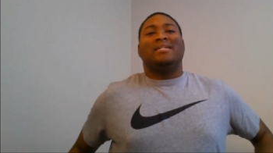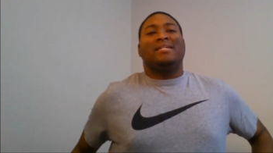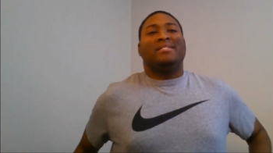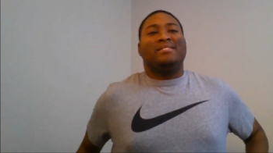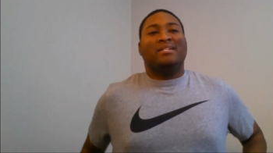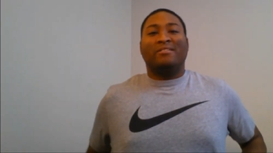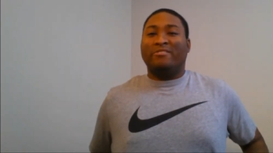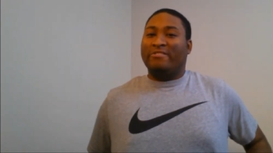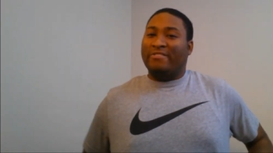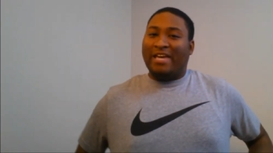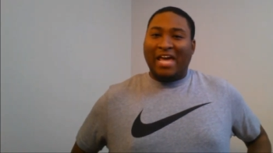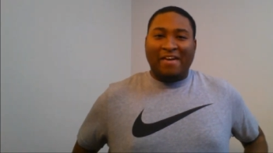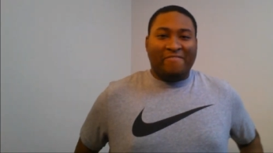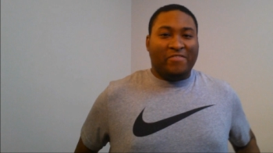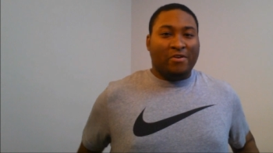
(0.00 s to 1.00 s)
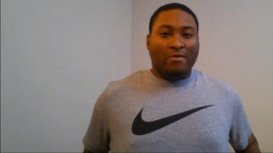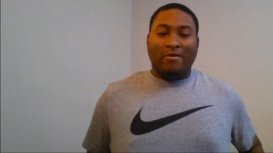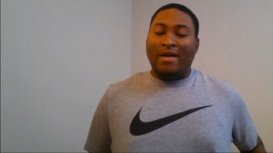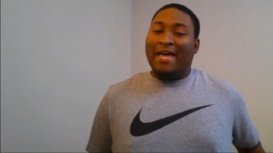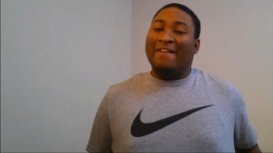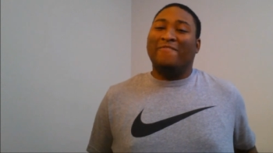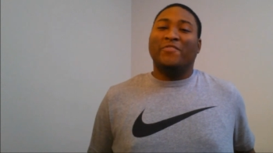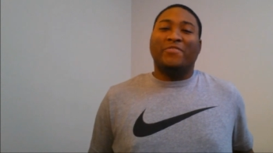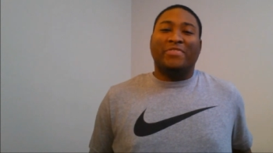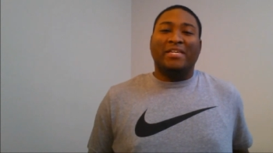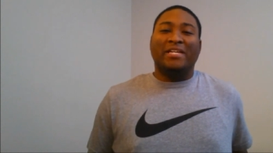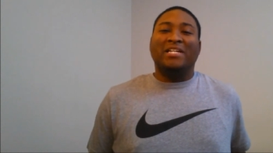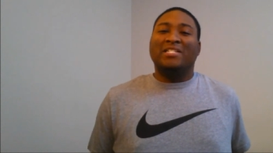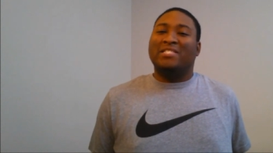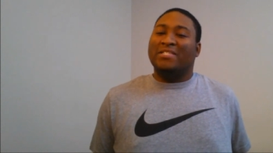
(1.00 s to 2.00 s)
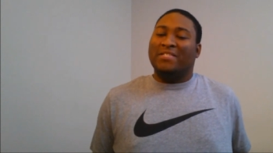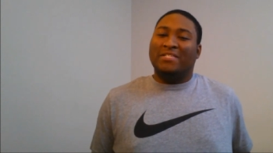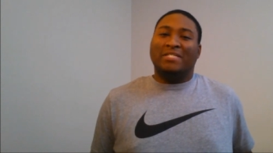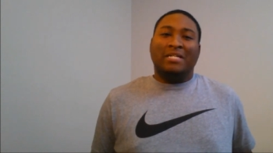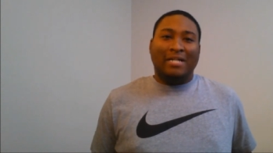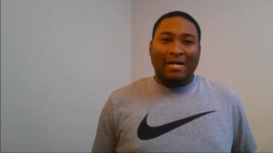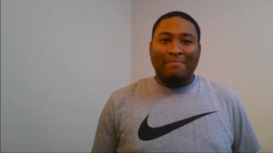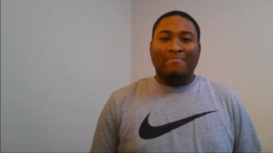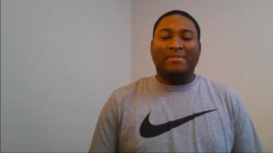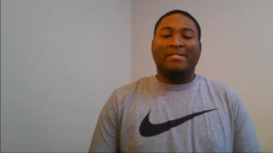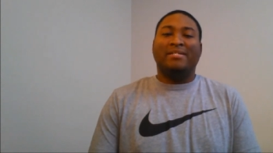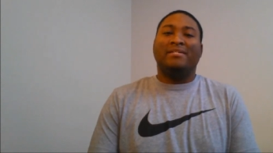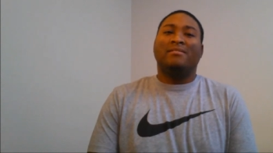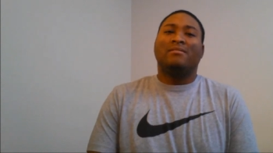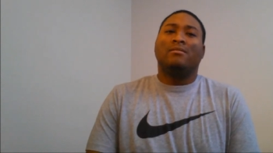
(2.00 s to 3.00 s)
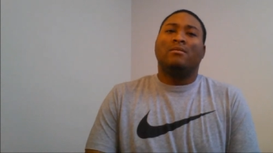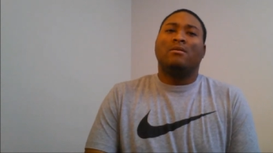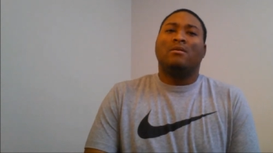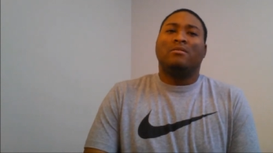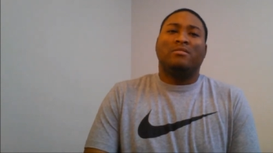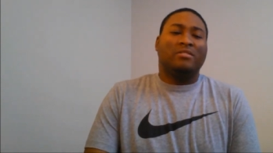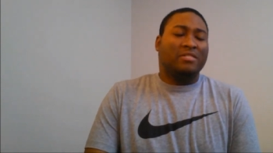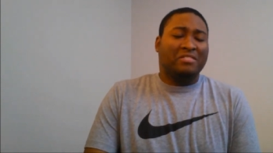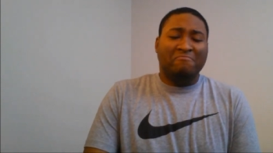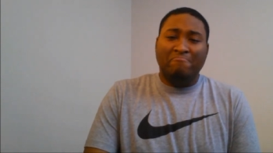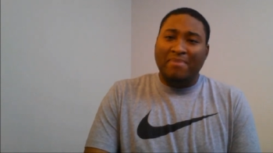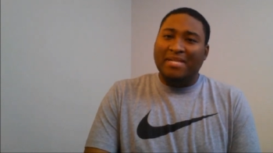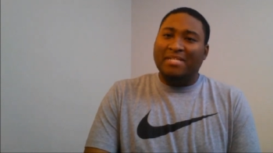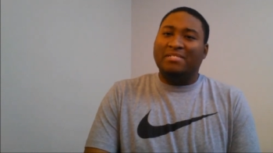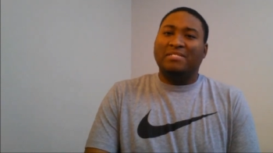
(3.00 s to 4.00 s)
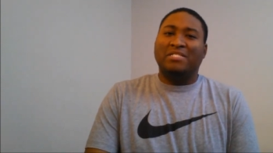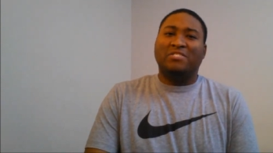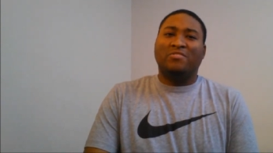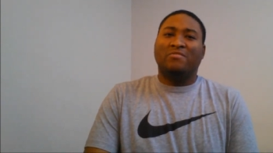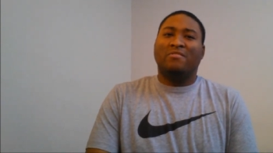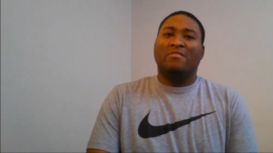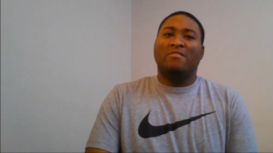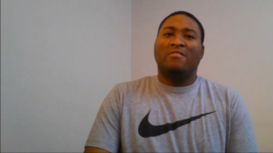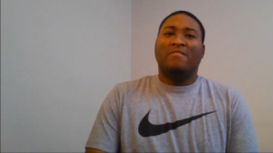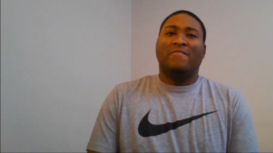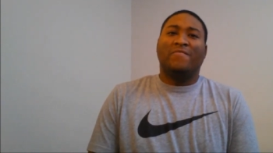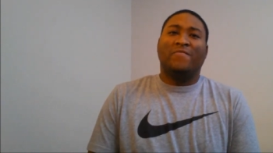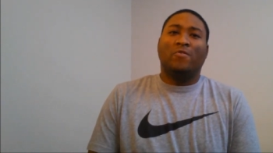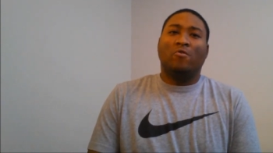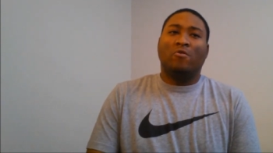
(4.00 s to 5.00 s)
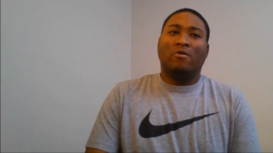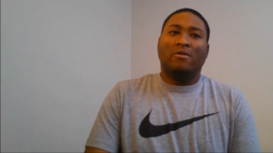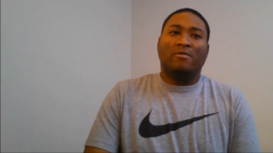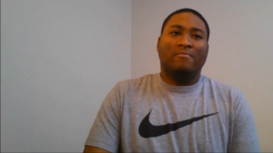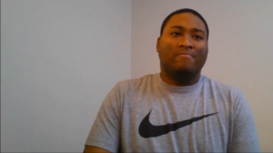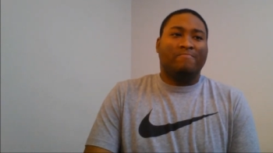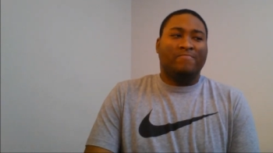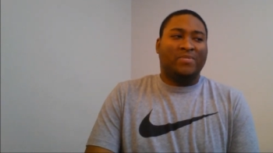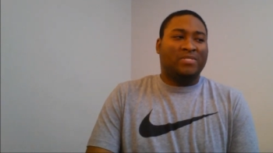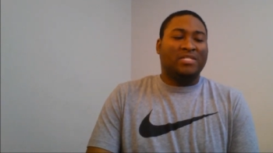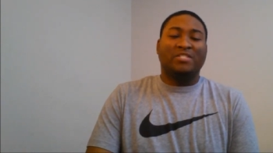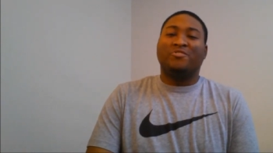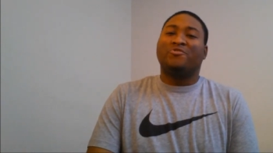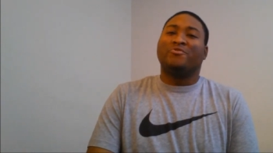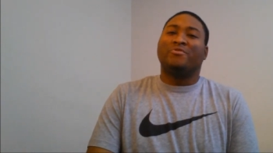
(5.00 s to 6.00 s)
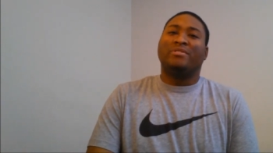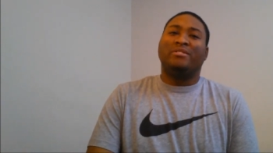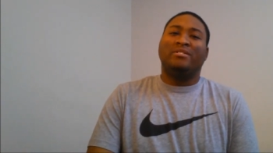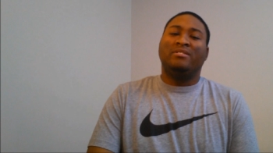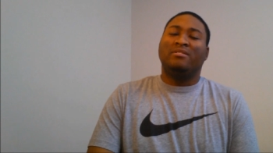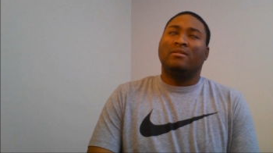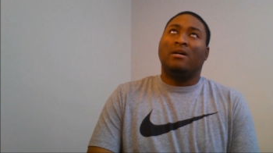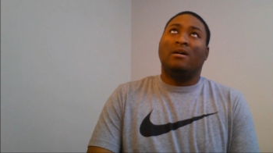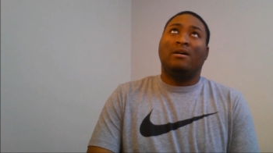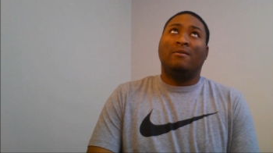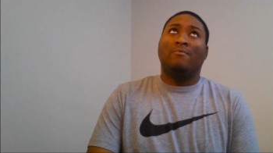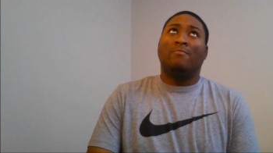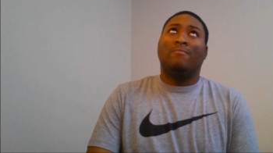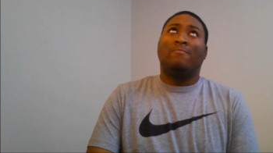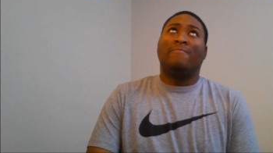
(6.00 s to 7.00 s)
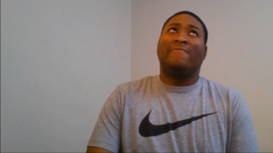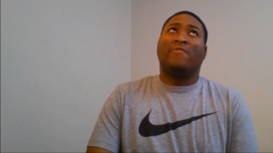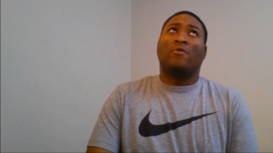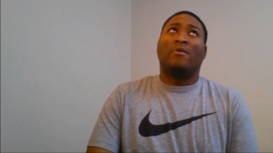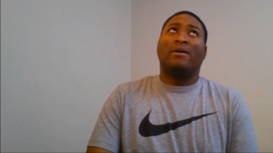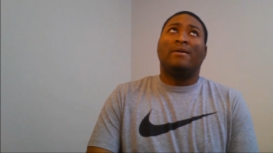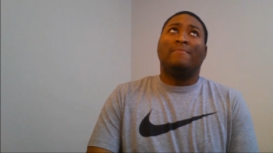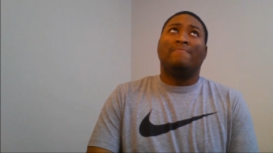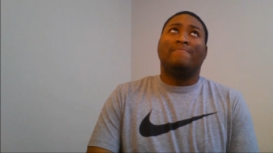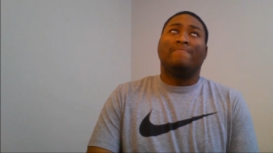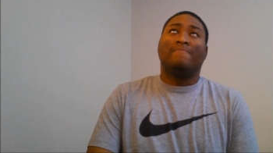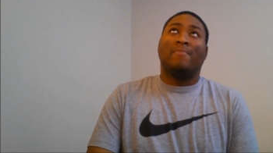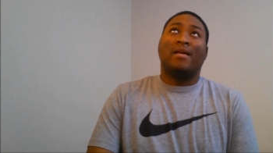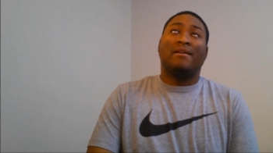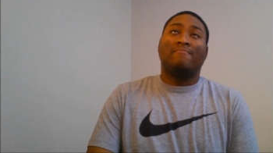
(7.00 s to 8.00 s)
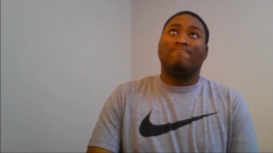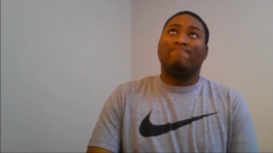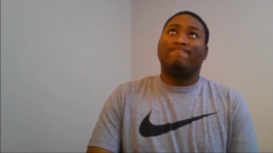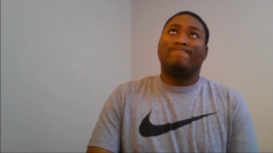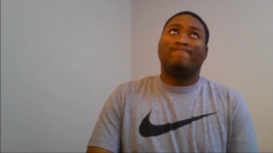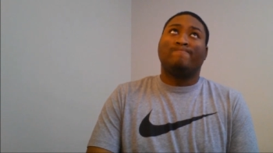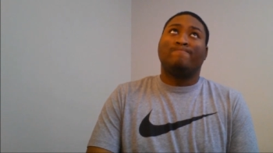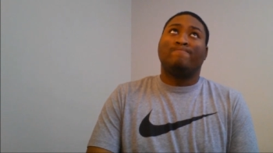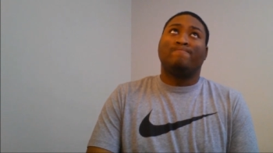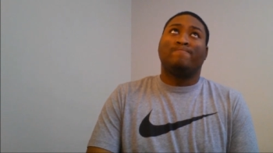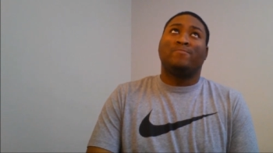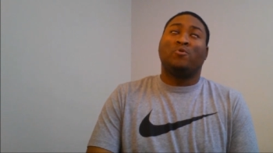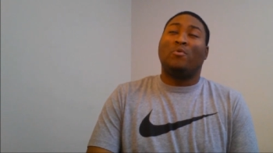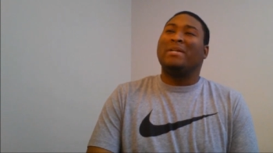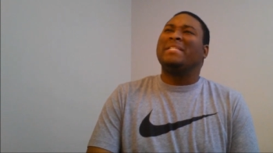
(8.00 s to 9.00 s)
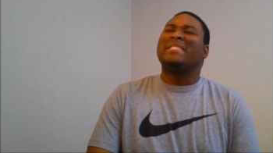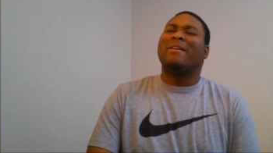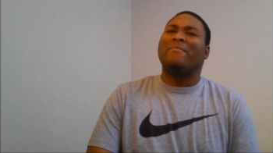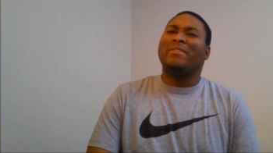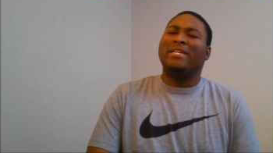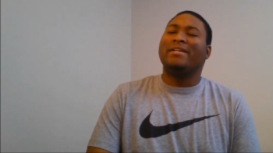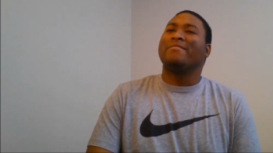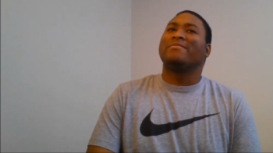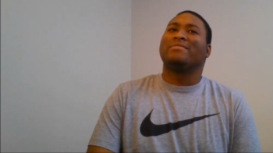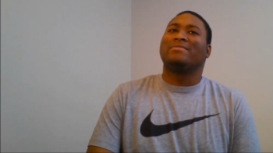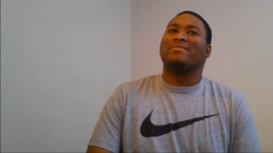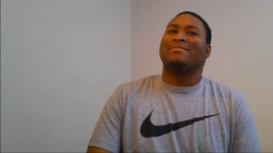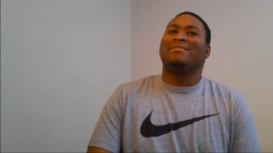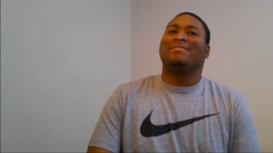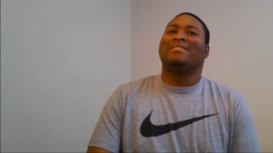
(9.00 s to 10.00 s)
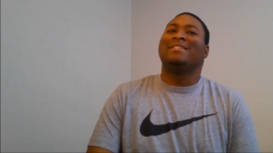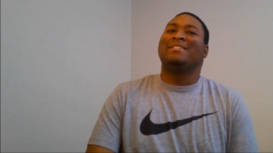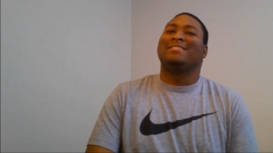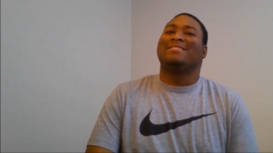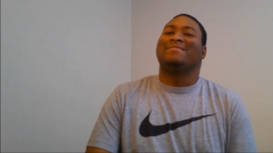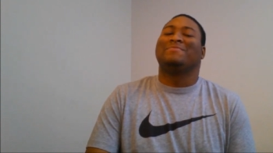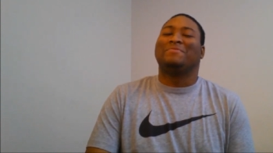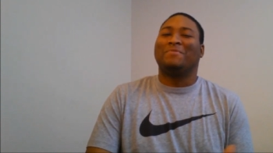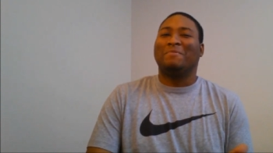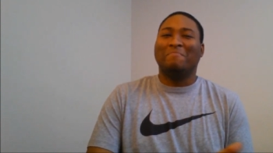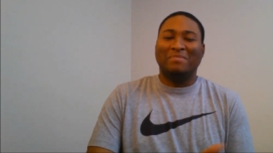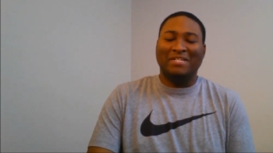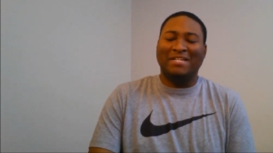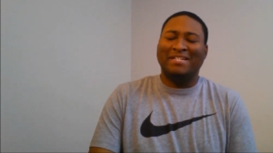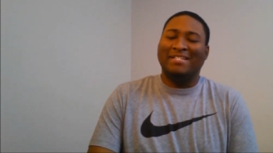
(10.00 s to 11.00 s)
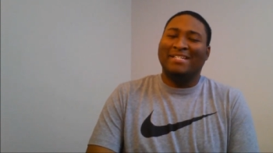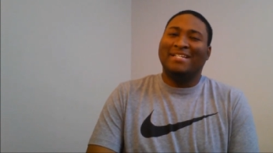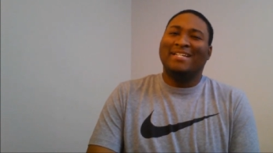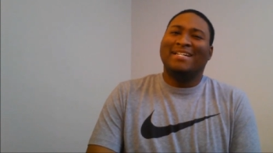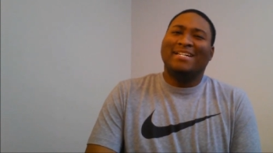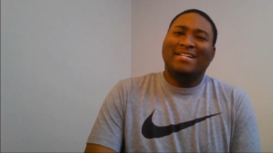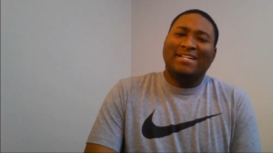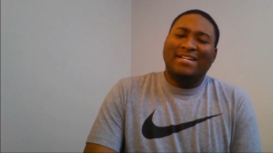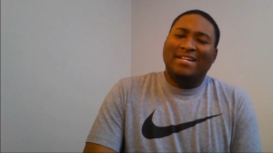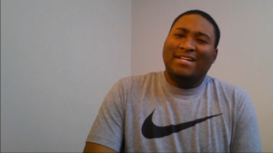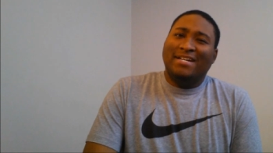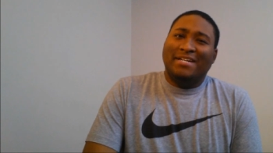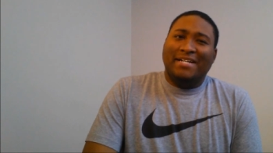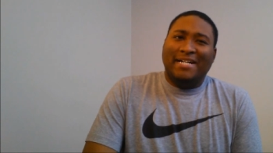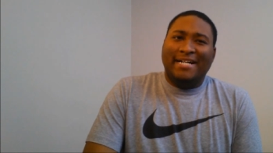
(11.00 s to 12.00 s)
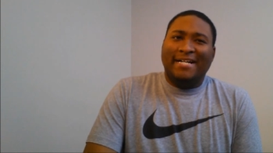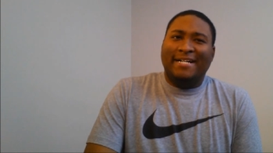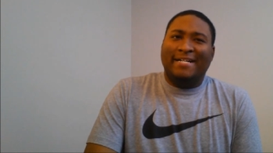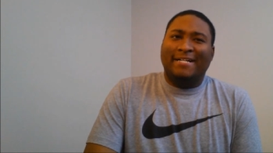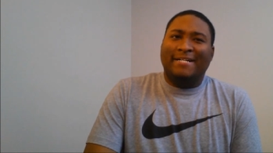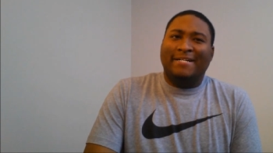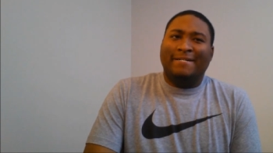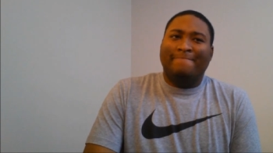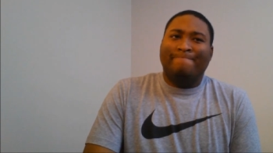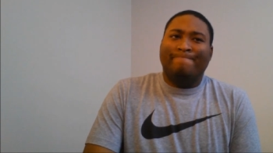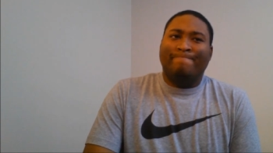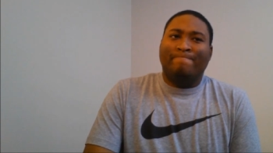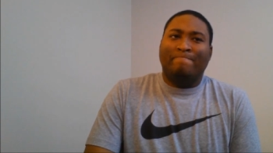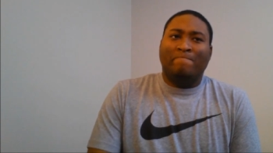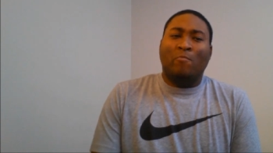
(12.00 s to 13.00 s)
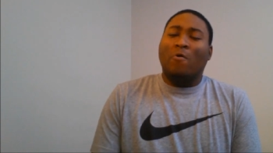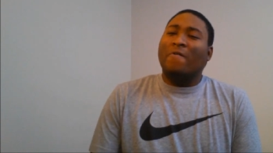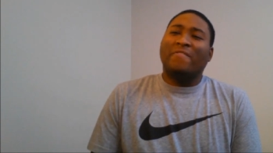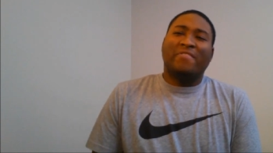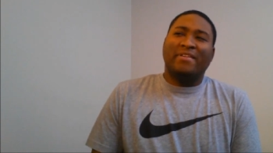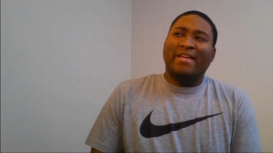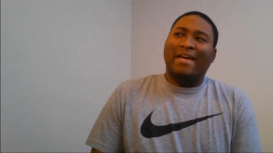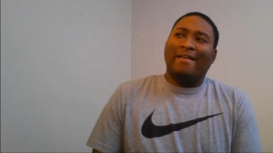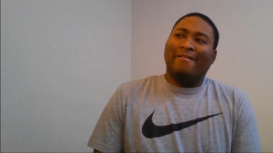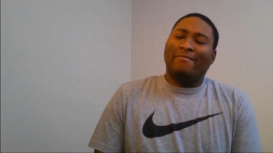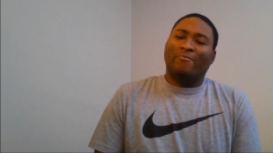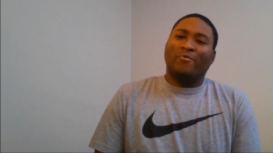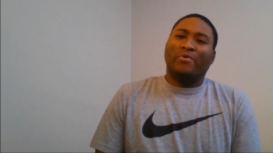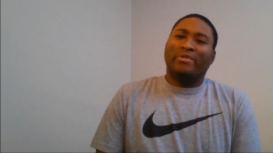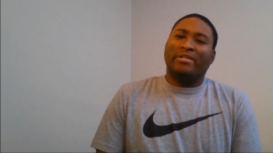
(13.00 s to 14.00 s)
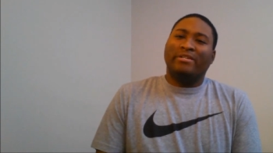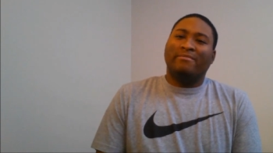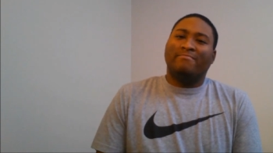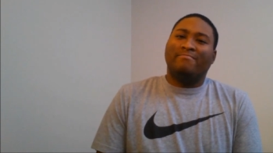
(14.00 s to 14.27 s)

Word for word: And uh, you gave your everything to this company, to this business for century, uh, for, um, like, twenty-seven years. That's what I'm saying. Um, more than that, really.